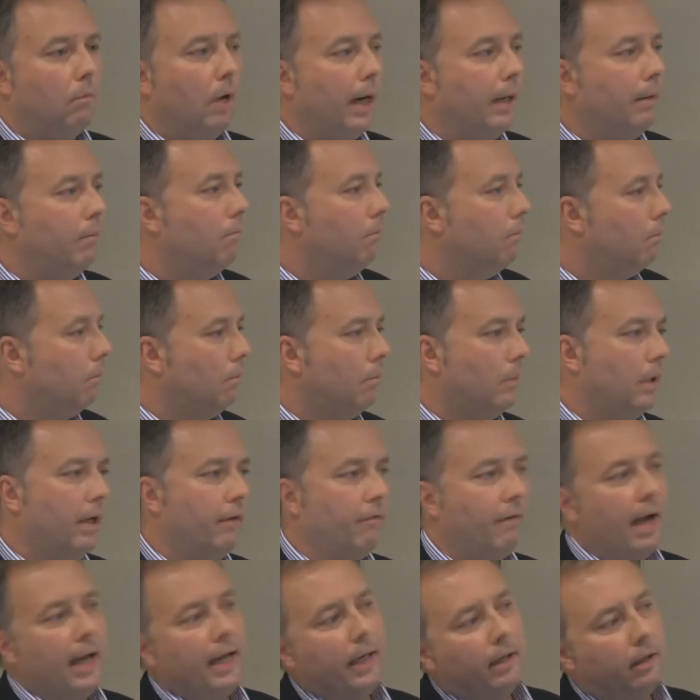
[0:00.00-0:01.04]
right?
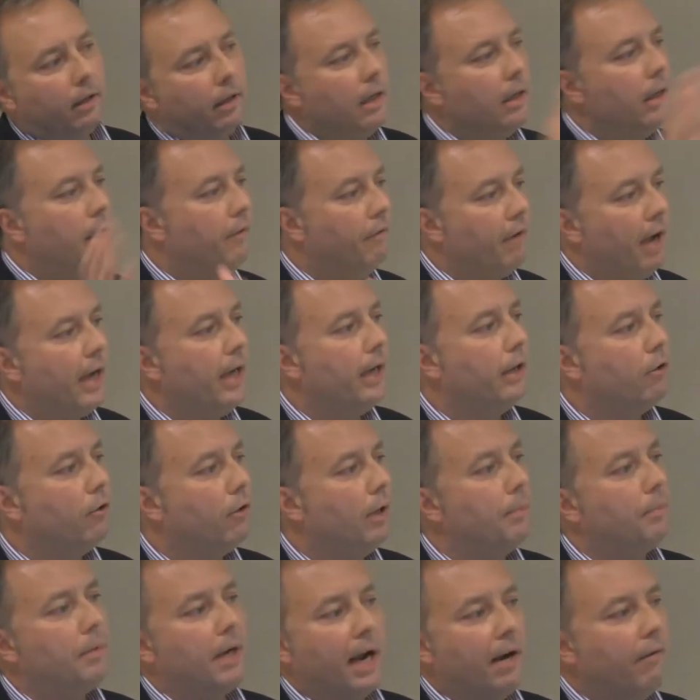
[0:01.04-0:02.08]
If I if I
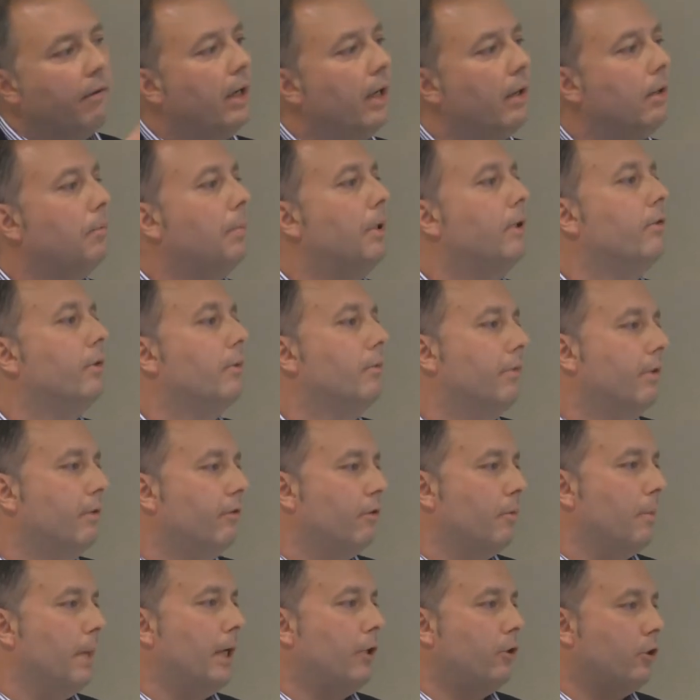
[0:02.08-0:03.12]
encrypt every other piece of
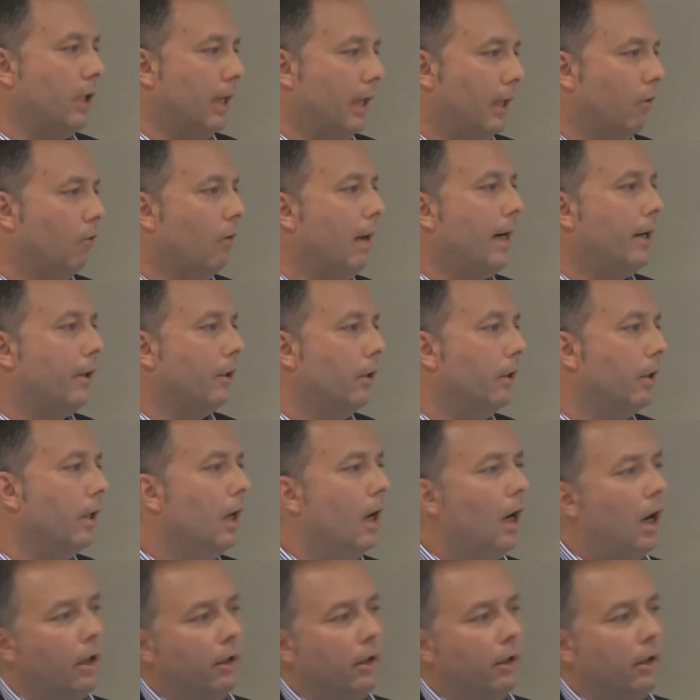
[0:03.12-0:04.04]
information on a record